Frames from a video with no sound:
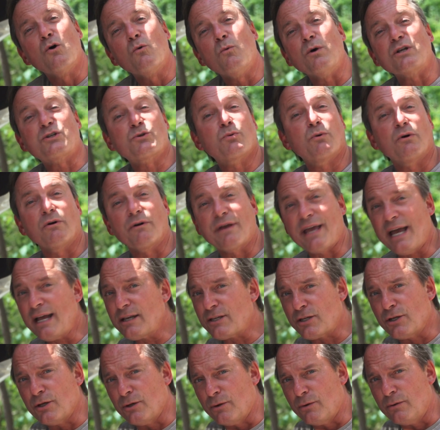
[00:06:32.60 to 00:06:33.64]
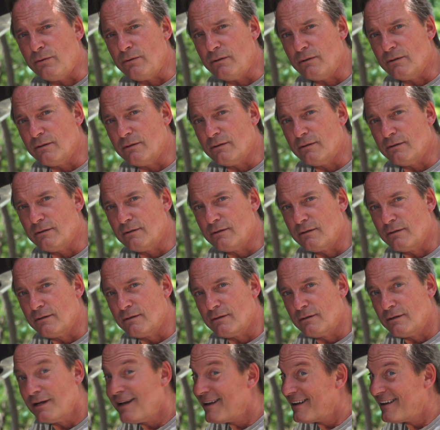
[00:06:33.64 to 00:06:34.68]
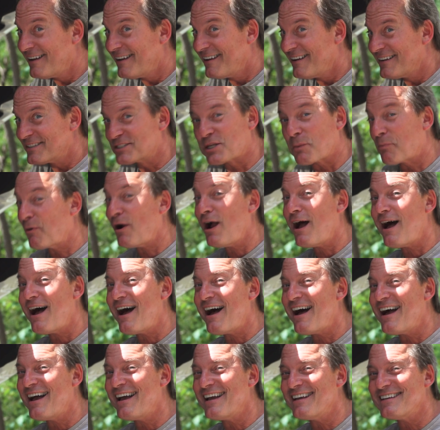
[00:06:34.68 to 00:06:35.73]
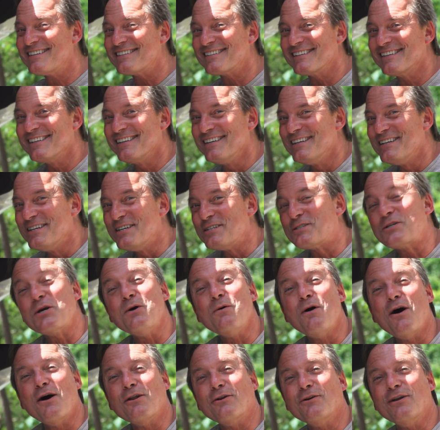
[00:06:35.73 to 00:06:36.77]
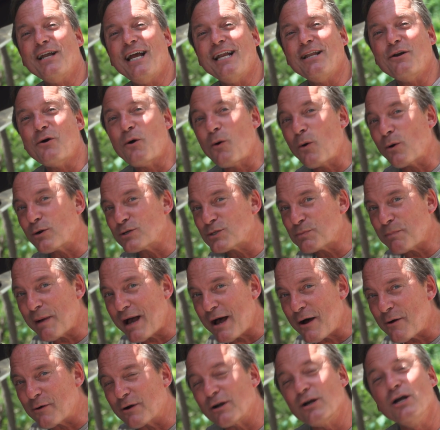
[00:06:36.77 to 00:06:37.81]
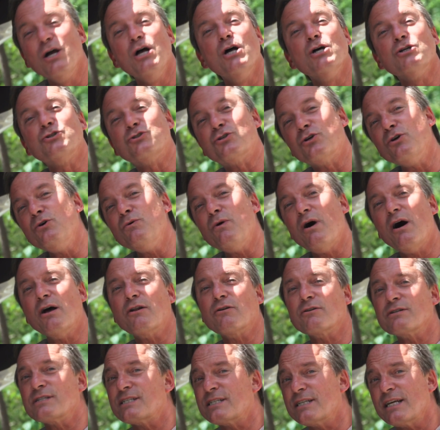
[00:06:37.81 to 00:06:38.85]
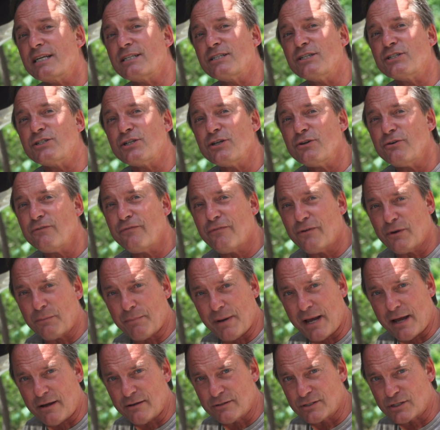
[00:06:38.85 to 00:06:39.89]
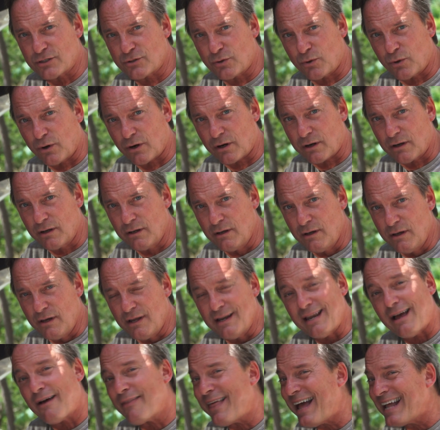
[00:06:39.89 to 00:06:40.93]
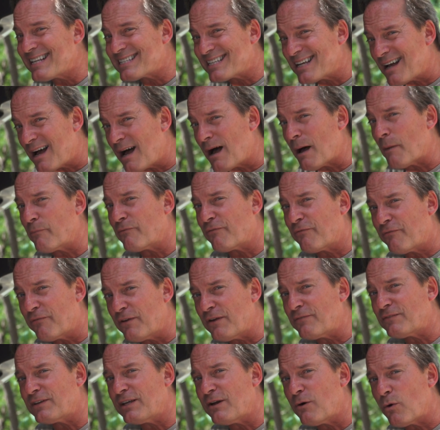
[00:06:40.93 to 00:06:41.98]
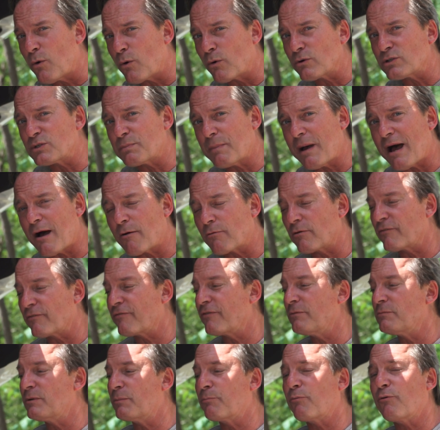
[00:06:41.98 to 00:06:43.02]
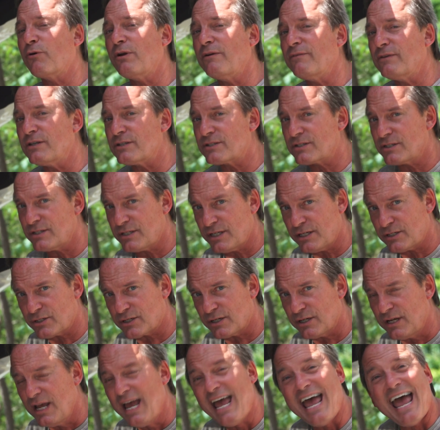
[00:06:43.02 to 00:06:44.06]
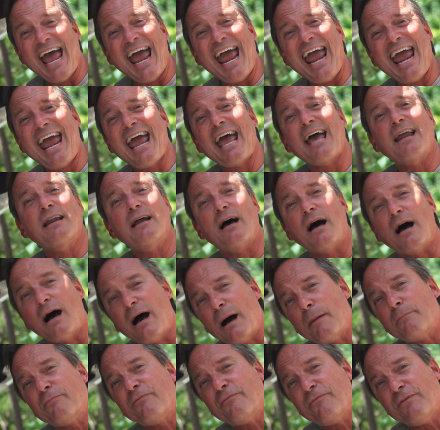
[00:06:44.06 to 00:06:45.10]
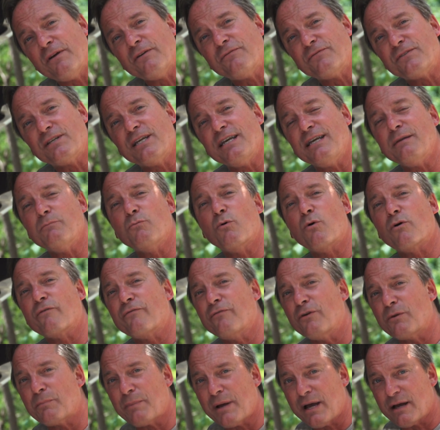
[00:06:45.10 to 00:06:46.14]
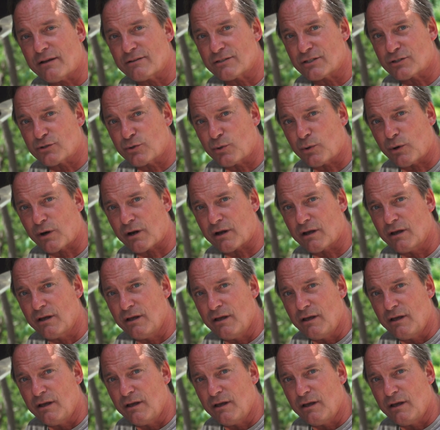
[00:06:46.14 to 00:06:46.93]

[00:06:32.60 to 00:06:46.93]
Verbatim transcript: which will get you, surprise, 280 horsepower, 262 foot-pounds of torque. Now that's up 50 horsepower from the previous edition and up 15 more foot-pounds of torque.